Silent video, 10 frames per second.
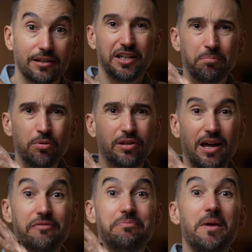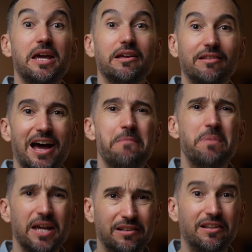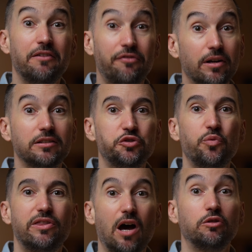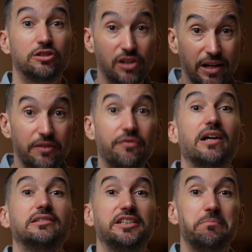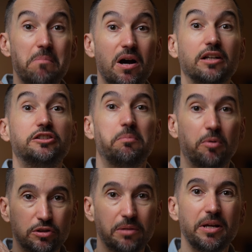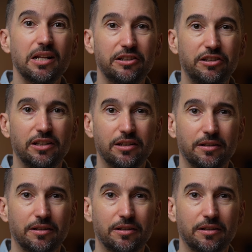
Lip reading: It would have made a big difference without sacrificing much portability.